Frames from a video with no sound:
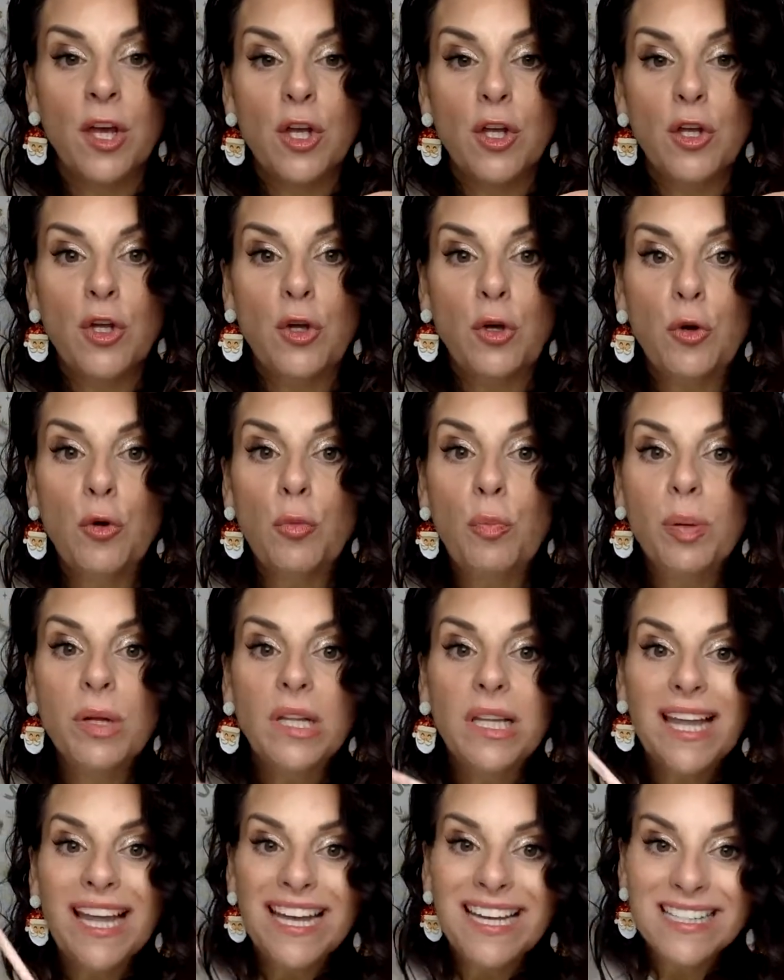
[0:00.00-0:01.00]
You
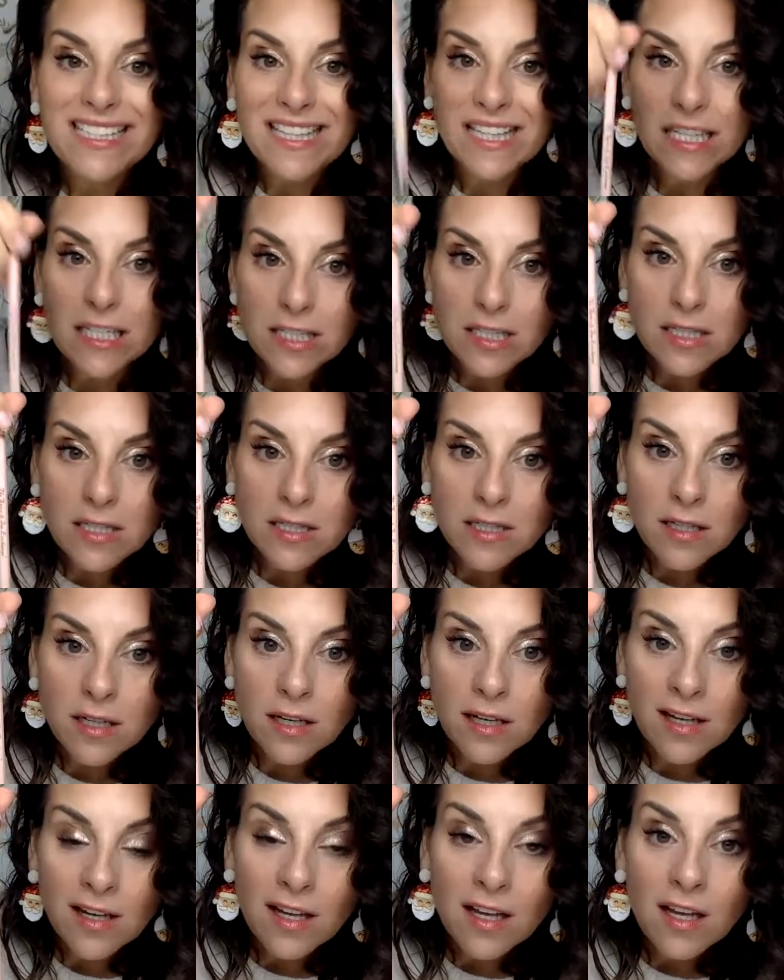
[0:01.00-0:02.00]
plant this
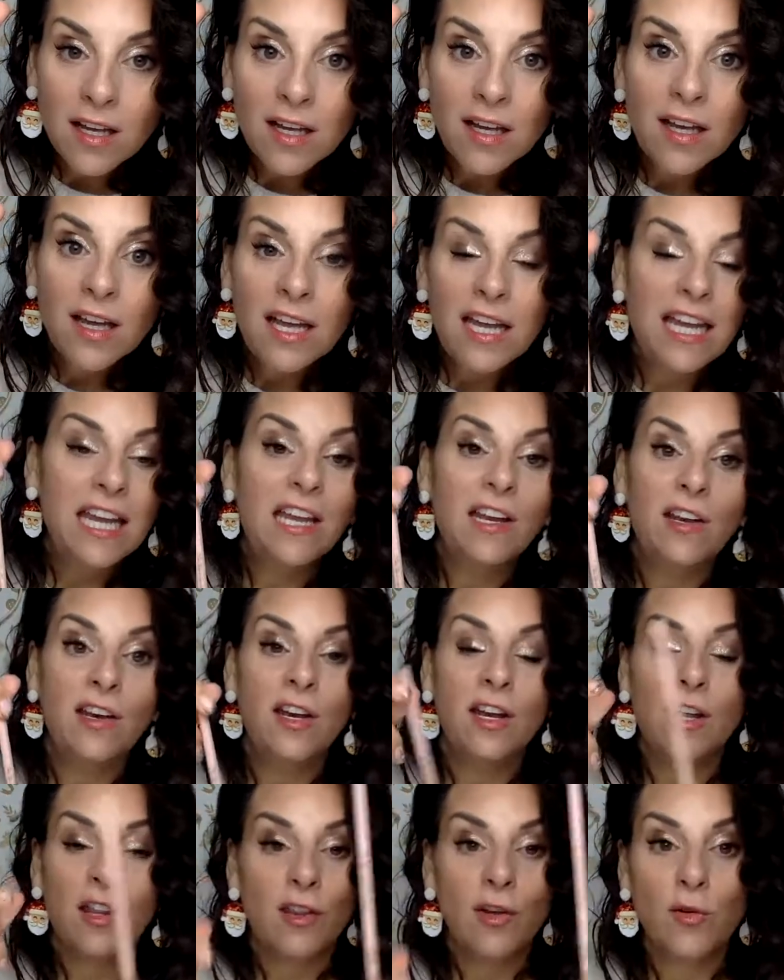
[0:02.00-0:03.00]

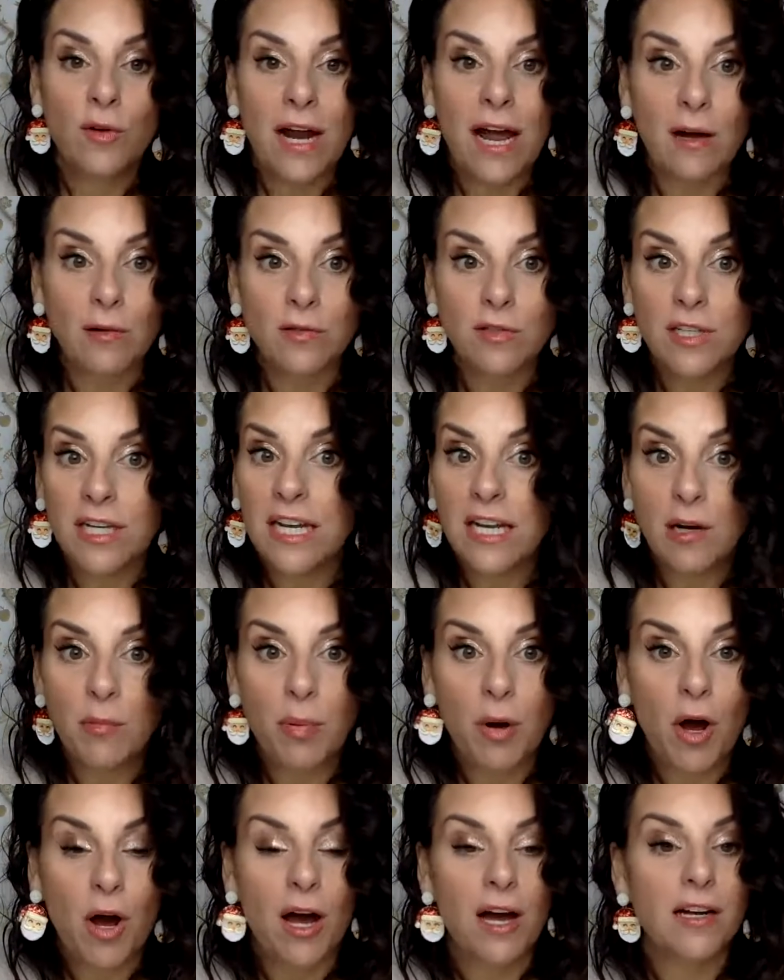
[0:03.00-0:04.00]
in the ground, in a
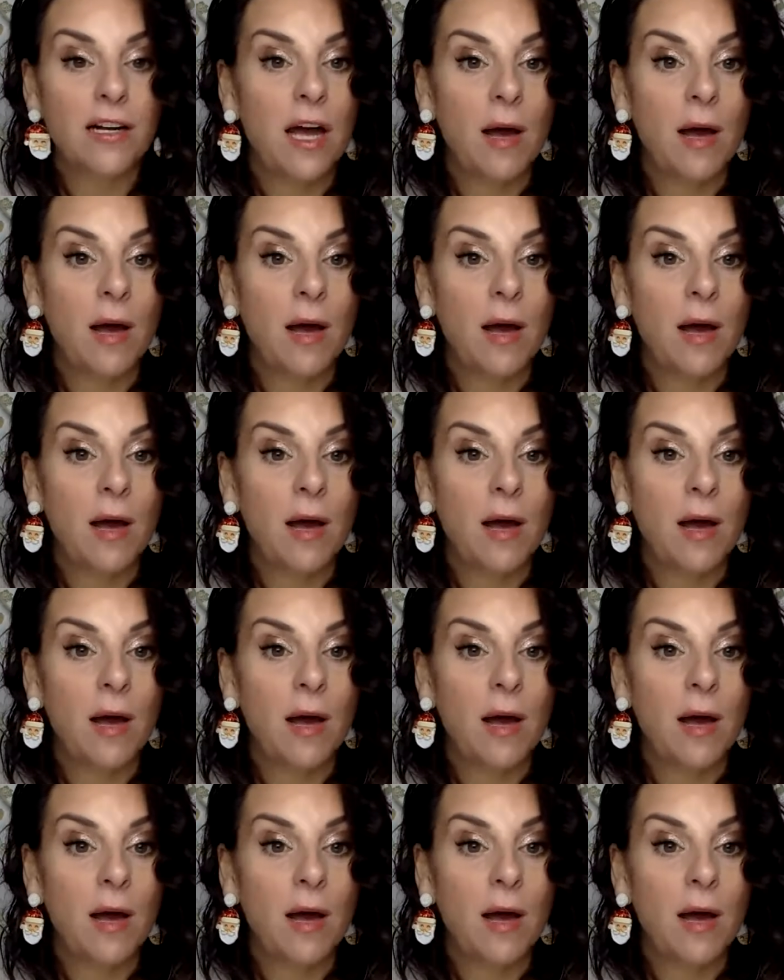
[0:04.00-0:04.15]
pot.